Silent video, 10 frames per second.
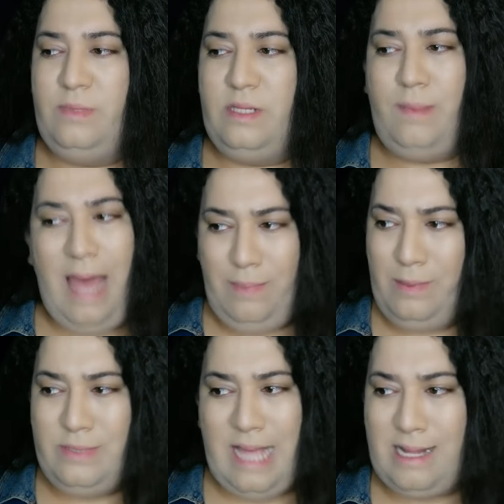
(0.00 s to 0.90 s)
but the black
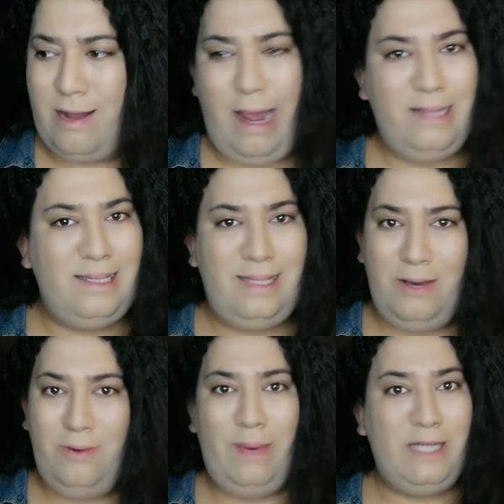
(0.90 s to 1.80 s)
people's acting crazy
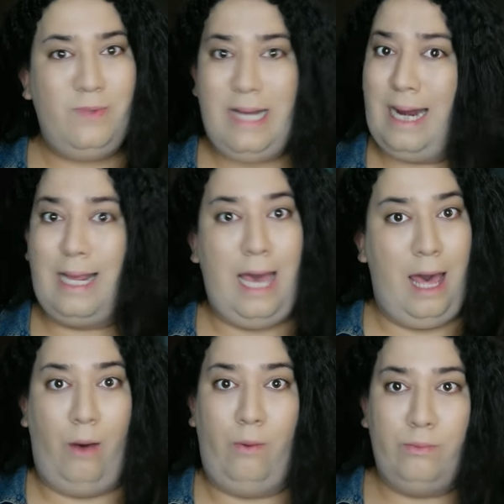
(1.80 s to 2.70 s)
too, bitch. We gotta go.